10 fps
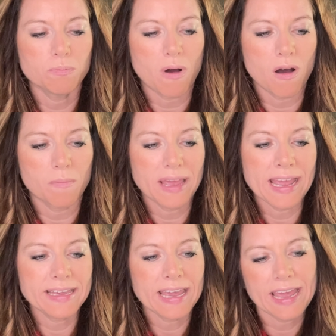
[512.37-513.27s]
Balm,
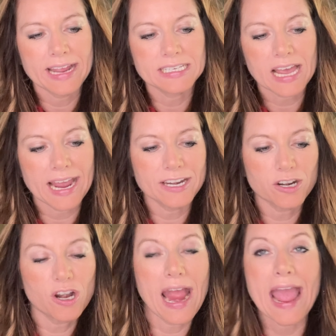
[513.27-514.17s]
AKA
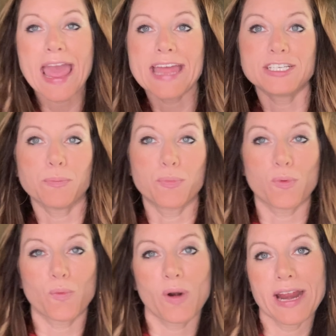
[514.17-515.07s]
Tighter and
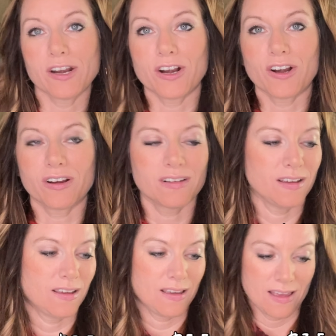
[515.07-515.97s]
Brighter.
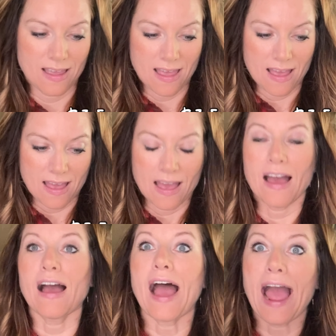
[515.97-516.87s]

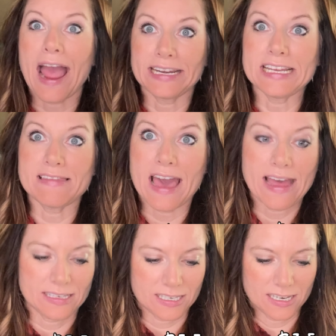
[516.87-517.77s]
I need that.